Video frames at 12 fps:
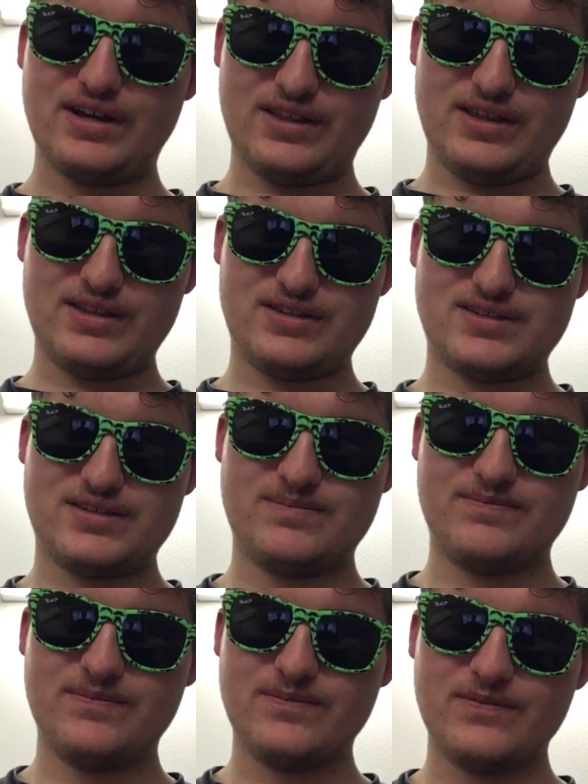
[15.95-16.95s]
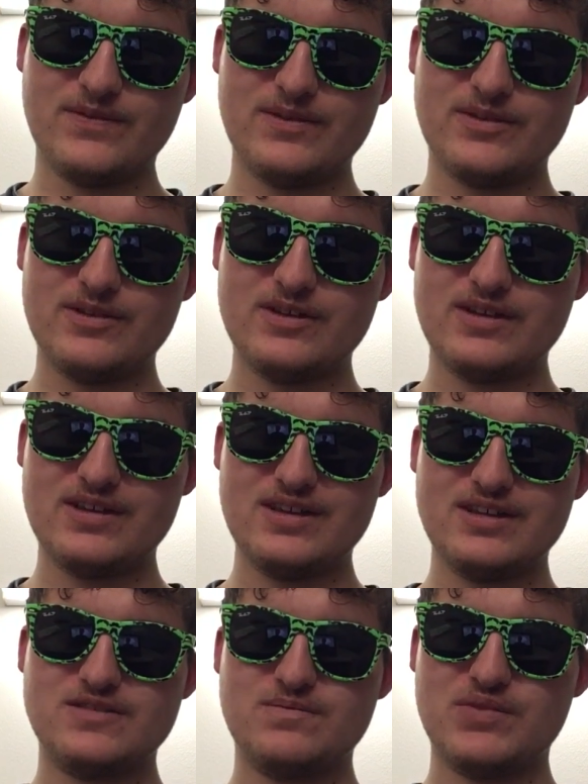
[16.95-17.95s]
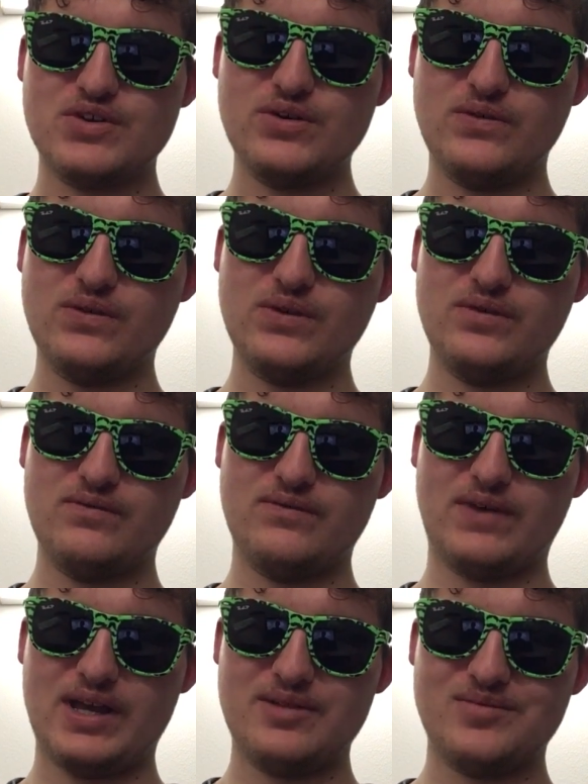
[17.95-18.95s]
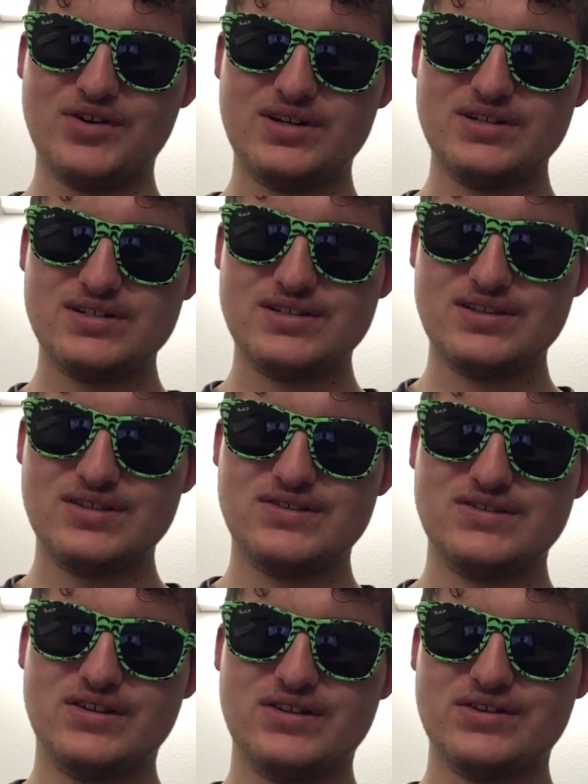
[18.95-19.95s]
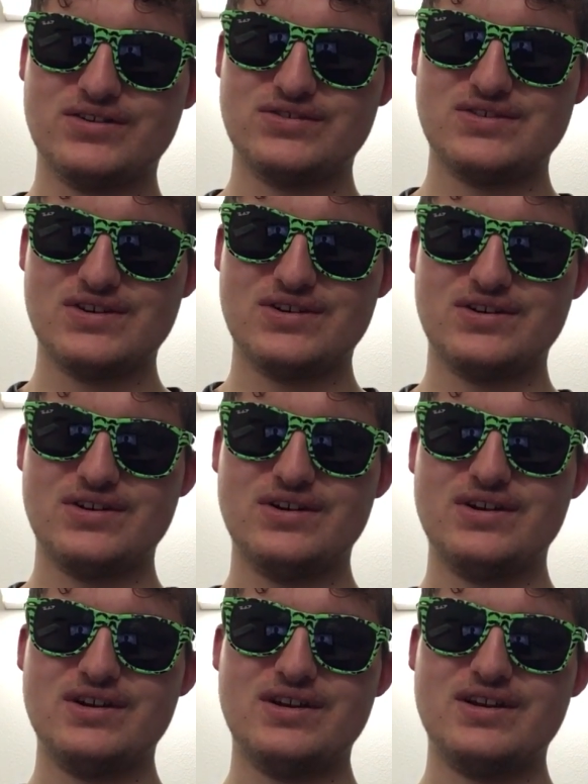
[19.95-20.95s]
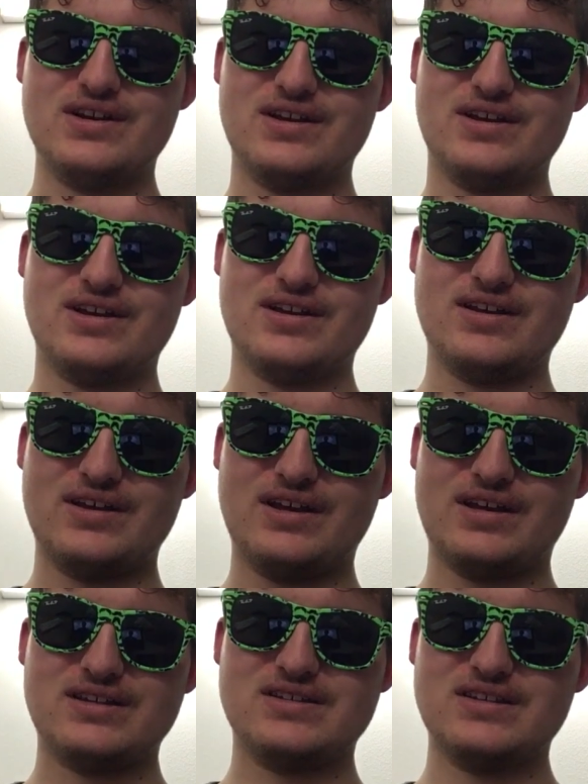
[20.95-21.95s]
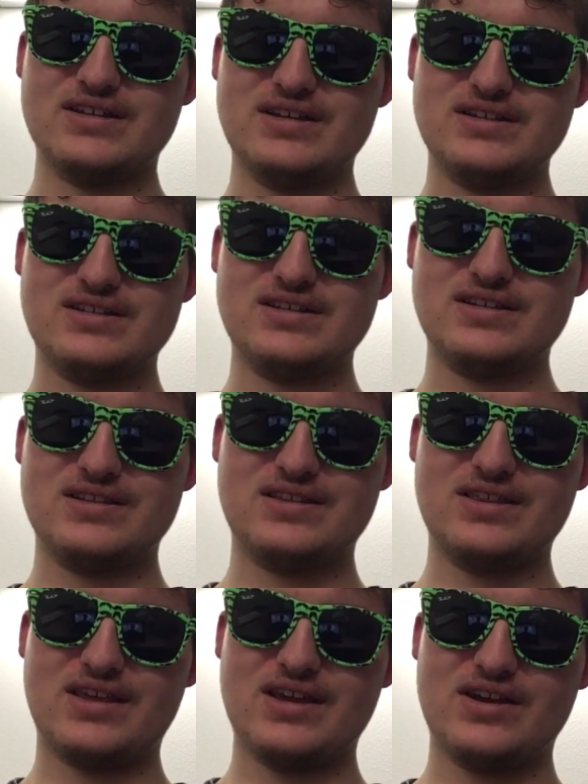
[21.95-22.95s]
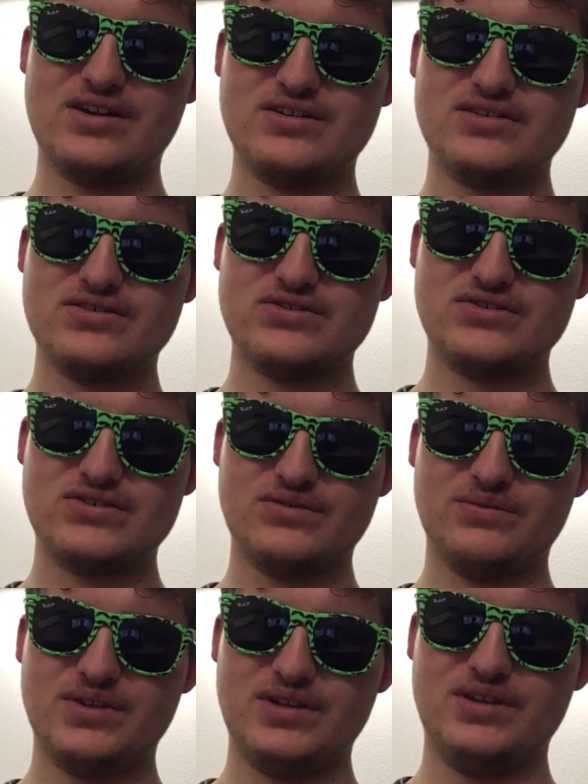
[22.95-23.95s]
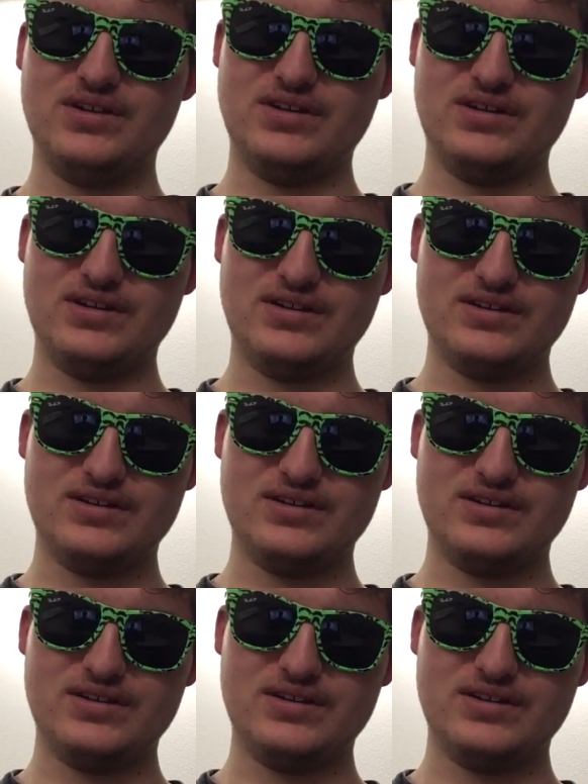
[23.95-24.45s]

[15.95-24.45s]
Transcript: It's, it's beautiful and vibrant. The songs are excellent. The characters are really good.